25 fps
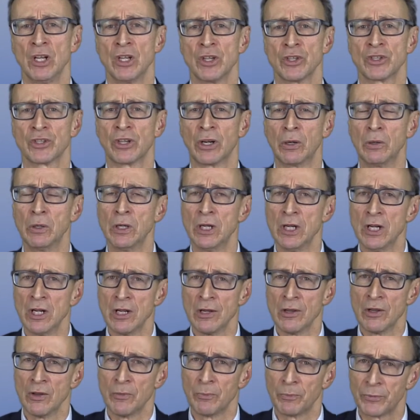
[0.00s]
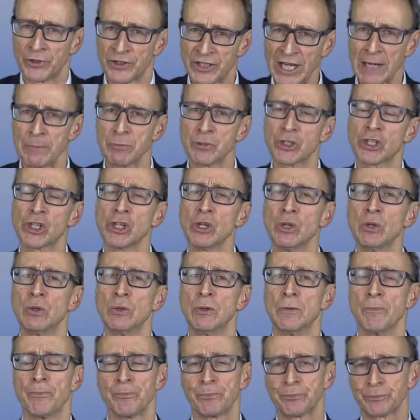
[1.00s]
So step
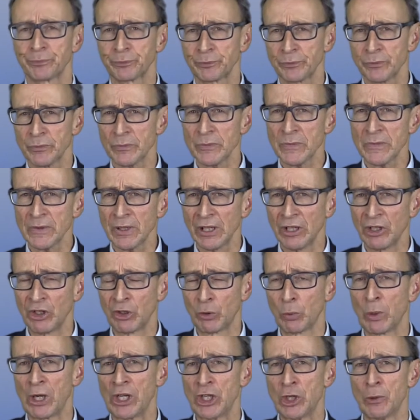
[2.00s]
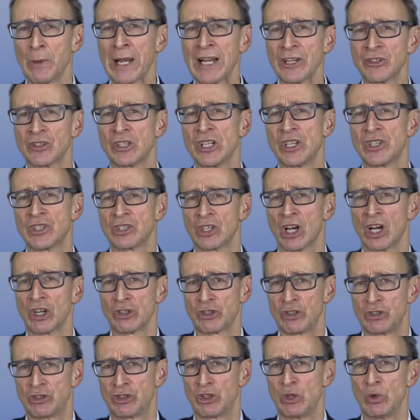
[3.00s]
2 is where you actually start
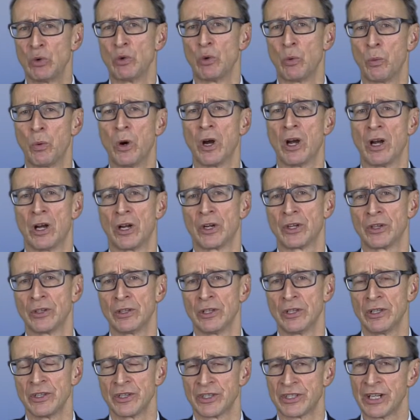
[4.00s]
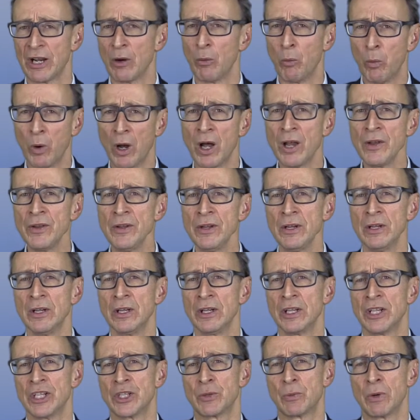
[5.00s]
to do the work. Step 1
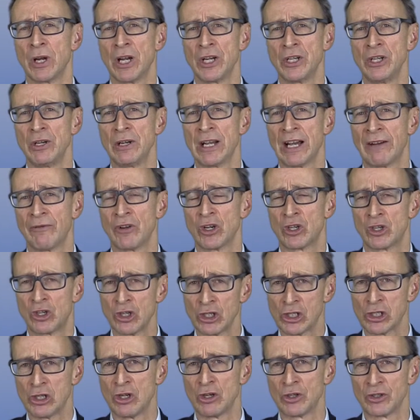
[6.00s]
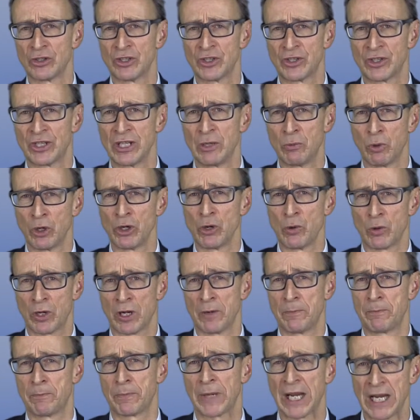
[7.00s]
is where you have a good look to see what your
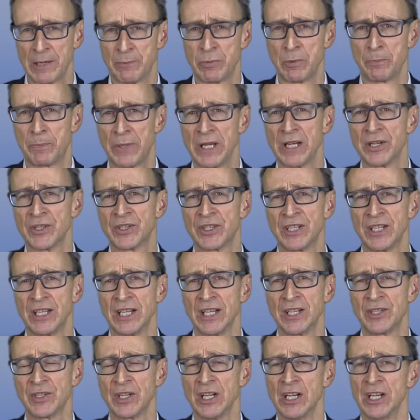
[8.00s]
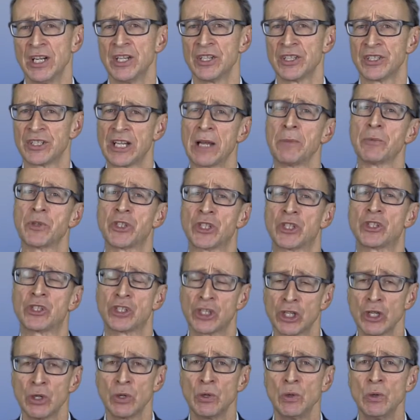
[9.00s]
capability is. Step
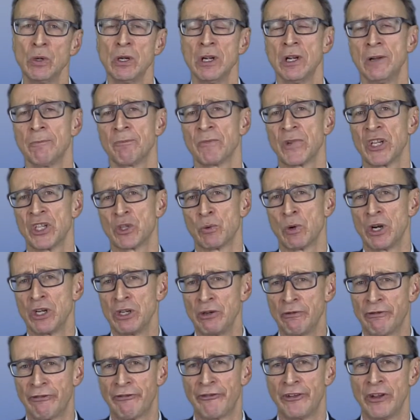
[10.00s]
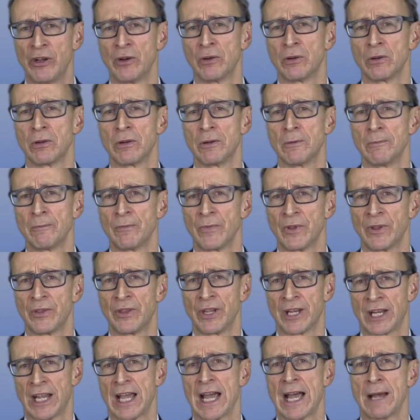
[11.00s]
2 is where you fill
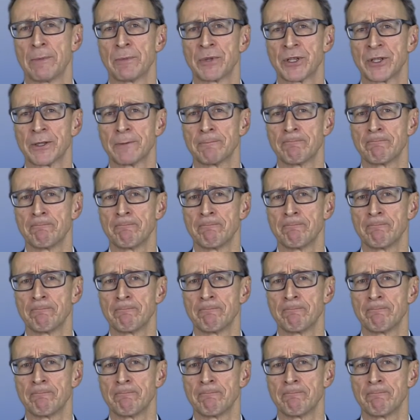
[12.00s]
the gaps.